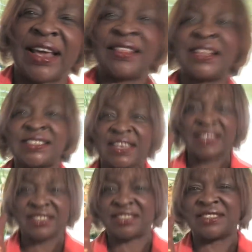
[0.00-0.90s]
In this
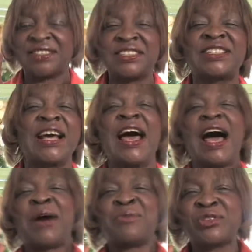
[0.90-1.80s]
instance,
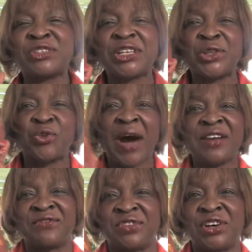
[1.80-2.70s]
I'm using the
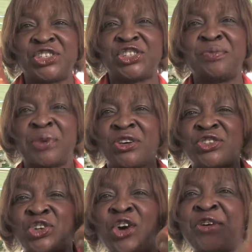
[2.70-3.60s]
white version
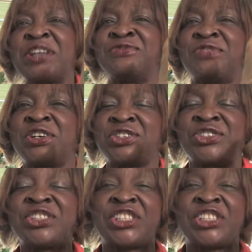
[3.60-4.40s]
because the orange version